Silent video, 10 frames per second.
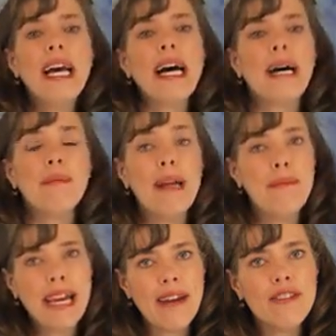and
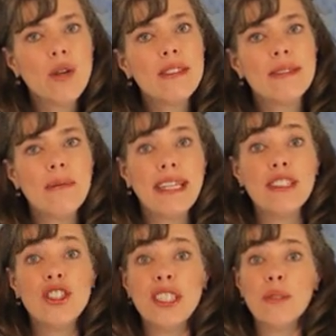may have noticed some
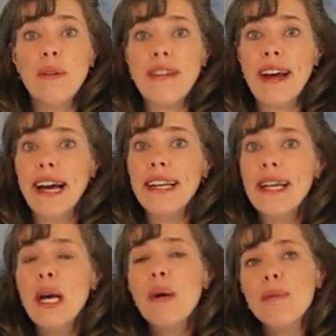things just with that,
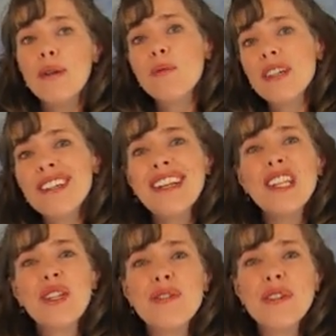but we're going to
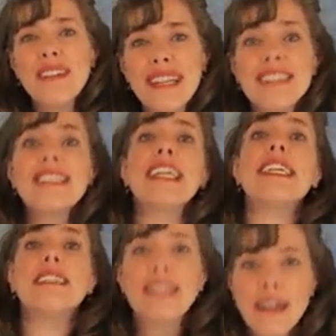look for things like,
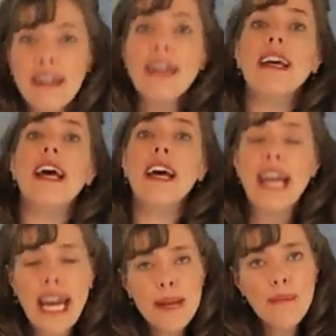is there a
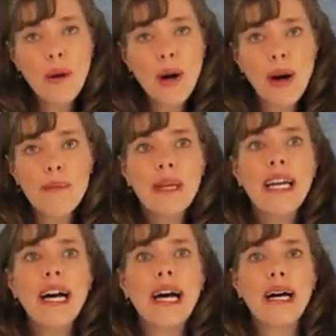head bob,
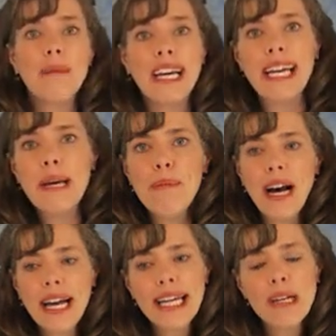a hip
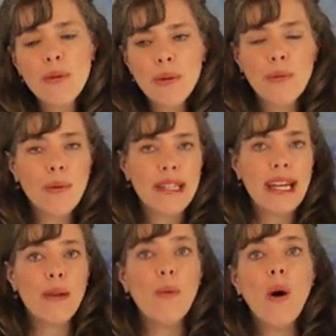hike when
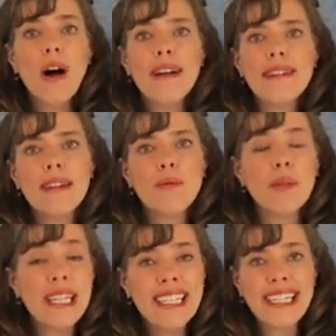they walk that
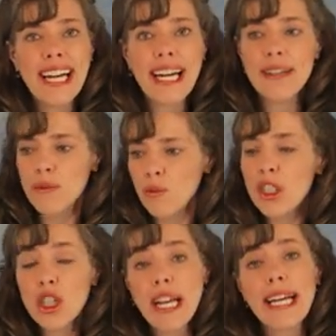would indicate
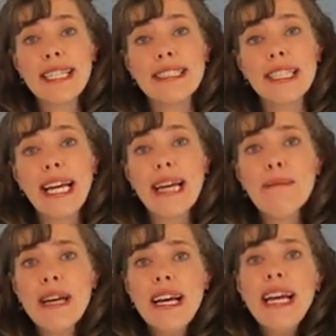which leg is
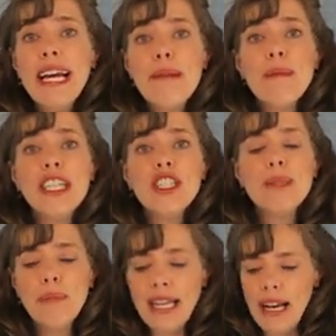lame? It might
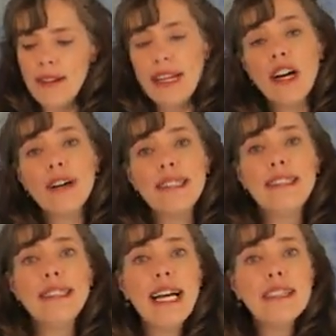just be how they are in
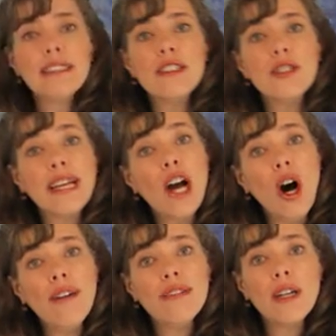stance, and do they
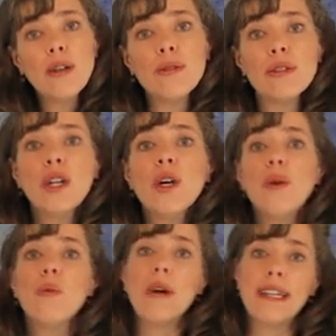offload
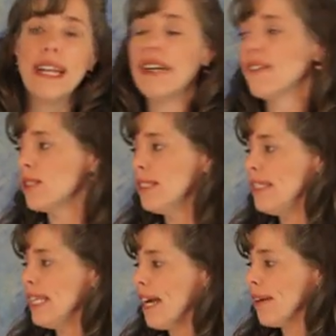one leg versus
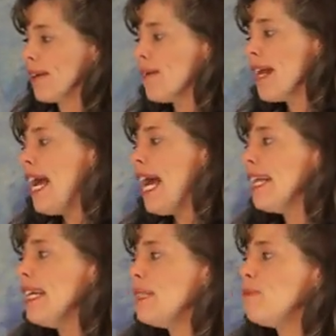the other?
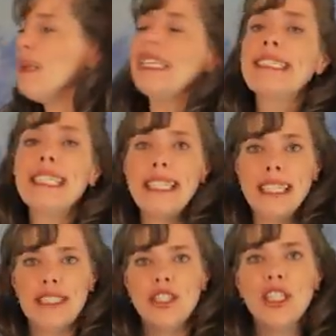And that's
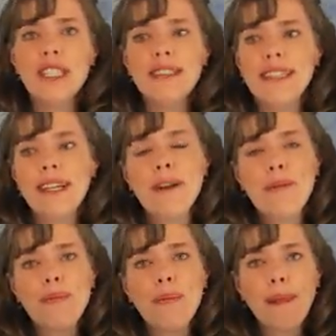basically is just
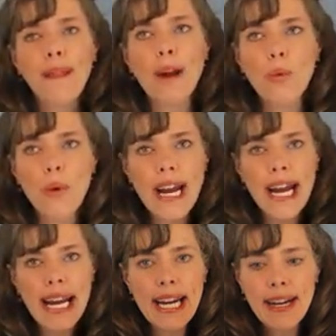a
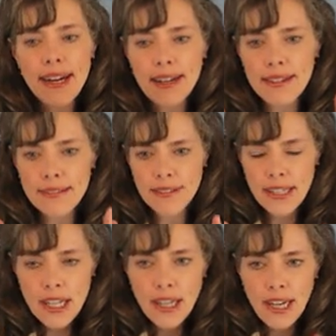way of
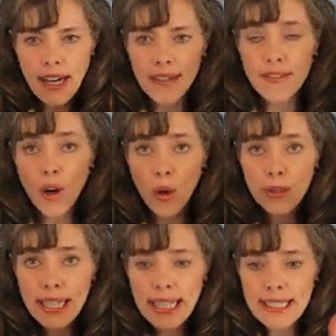
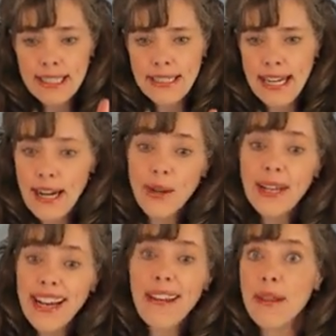honing in to say,
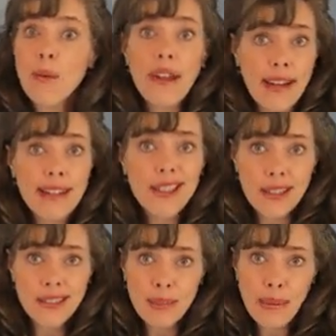okay, well, that's our
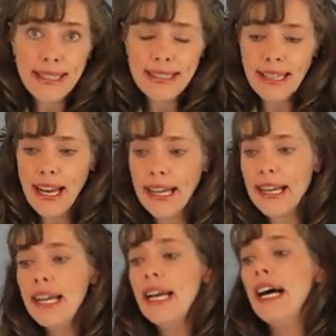suspected leg.
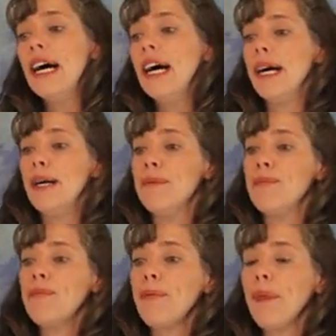
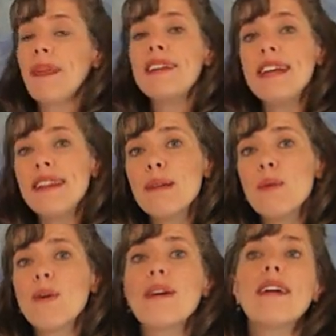Nothing
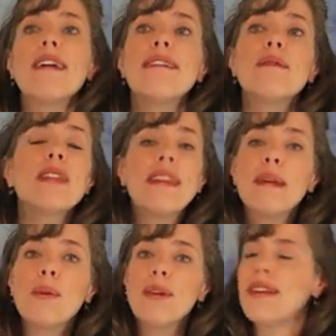more
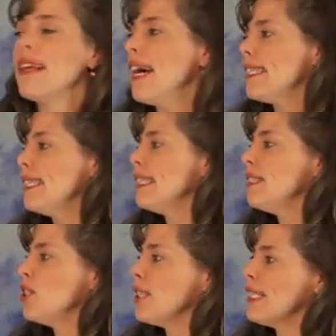than that, and
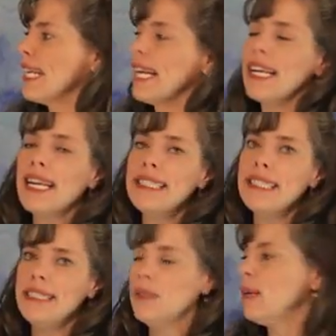it's just, again, a nice,
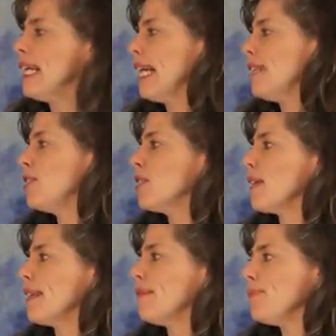easy way to get
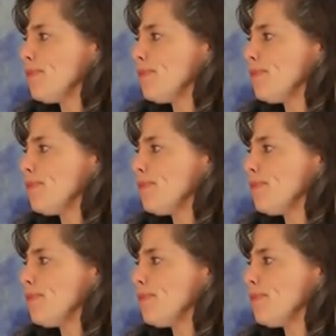started.